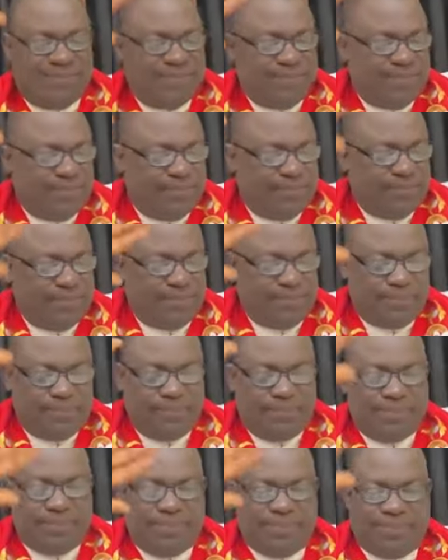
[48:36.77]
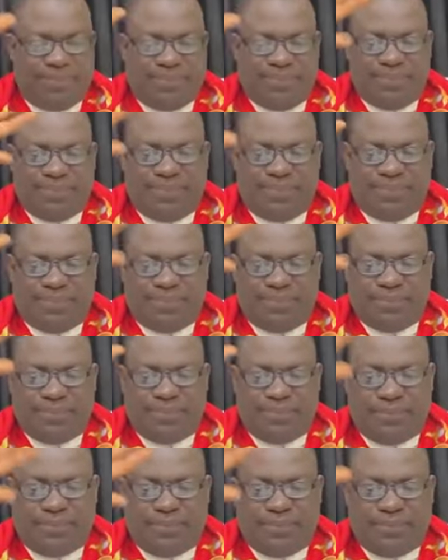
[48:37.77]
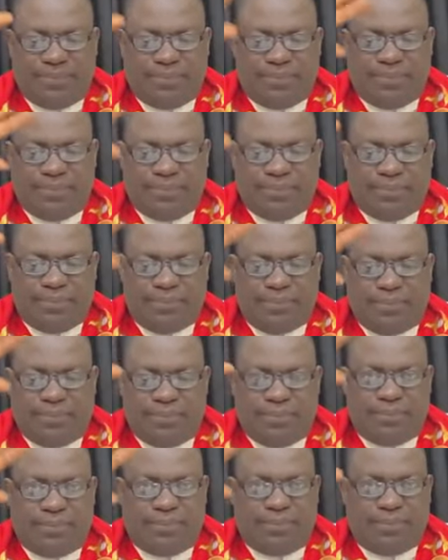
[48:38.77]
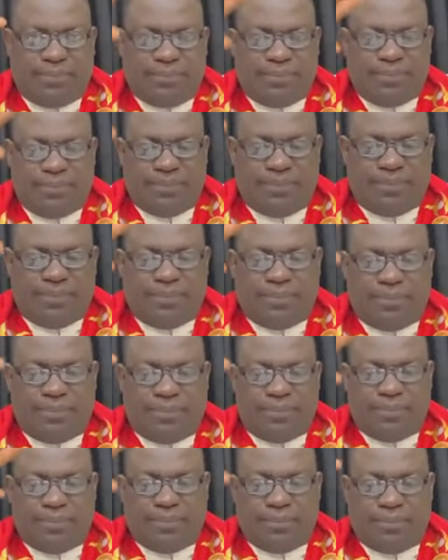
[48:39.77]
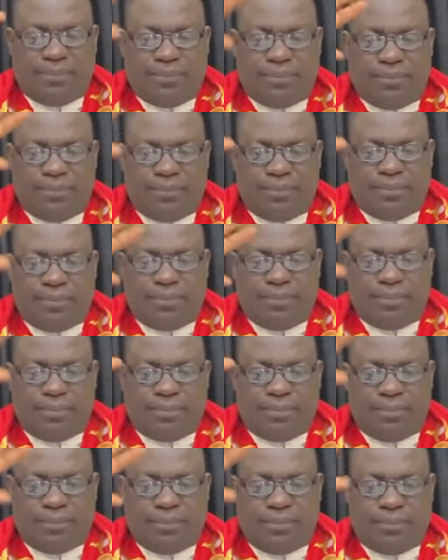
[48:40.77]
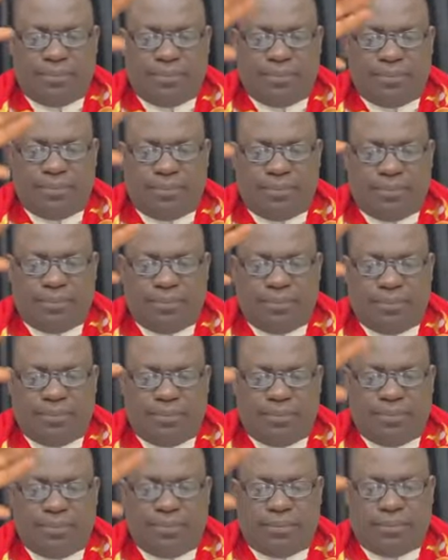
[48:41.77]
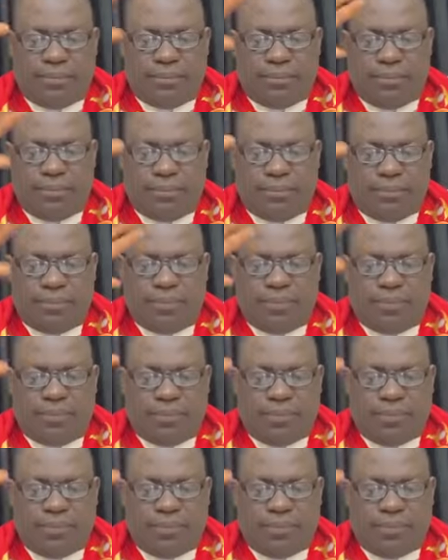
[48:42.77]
(silence)